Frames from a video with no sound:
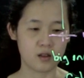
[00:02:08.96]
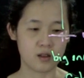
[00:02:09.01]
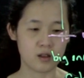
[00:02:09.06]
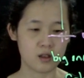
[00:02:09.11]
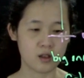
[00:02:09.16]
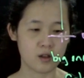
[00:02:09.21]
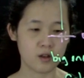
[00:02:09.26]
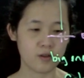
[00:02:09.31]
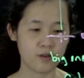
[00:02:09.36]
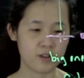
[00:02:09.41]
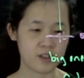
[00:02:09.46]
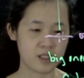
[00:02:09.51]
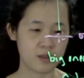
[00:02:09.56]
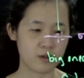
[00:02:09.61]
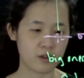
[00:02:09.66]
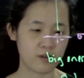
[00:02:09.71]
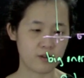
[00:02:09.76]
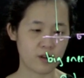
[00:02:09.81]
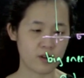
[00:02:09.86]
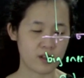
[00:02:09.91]
No
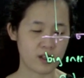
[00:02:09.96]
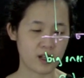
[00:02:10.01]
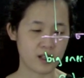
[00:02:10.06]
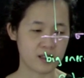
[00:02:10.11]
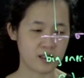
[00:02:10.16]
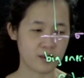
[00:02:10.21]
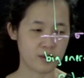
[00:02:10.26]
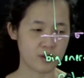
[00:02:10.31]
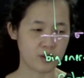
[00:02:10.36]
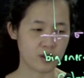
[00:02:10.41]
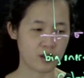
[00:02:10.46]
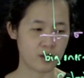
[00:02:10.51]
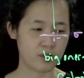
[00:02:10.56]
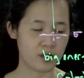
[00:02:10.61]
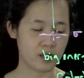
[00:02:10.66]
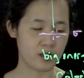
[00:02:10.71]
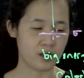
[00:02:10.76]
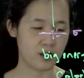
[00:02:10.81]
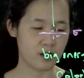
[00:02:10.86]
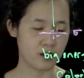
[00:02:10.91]
visible photons absorbed.
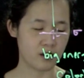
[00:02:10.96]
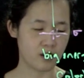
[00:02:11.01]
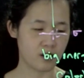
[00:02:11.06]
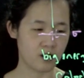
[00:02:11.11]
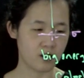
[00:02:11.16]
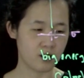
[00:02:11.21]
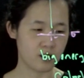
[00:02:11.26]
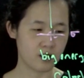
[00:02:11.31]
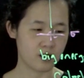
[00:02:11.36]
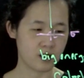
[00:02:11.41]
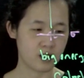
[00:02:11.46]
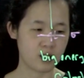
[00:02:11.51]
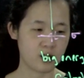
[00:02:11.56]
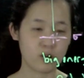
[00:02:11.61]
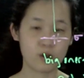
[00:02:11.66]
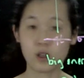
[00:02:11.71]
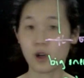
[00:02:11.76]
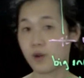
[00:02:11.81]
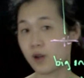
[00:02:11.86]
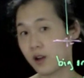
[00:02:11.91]
Too
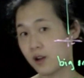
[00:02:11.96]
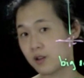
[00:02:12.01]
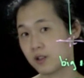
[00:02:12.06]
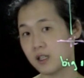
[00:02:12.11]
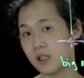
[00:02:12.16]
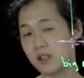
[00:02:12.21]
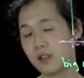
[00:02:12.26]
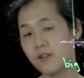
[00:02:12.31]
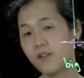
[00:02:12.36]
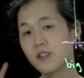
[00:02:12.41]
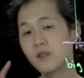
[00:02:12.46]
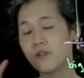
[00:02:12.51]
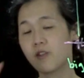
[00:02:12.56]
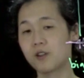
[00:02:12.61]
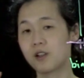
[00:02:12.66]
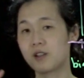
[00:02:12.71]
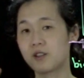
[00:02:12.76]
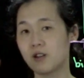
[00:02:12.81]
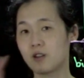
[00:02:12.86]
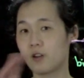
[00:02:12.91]
low energy. The visible
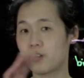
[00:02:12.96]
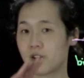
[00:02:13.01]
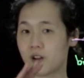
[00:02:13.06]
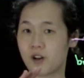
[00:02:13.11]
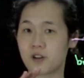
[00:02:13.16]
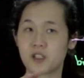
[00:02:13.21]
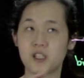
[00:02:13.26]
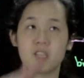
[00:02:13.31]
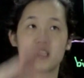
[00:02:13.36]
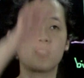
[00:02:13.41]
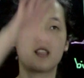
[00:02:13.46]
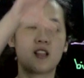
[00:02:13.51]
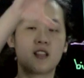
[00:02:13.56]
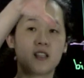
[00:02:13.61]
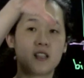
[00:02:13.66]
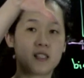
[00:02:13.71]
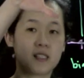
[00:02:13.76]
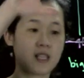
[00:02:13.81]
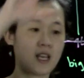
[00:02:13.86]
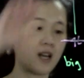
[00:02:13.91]
photons are lower energy than
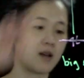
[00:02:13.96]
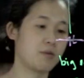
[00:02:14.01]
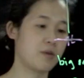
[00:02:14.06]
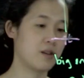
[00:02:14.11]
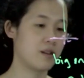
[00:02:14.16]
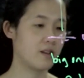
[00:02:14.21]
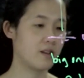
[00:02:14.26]
this gap.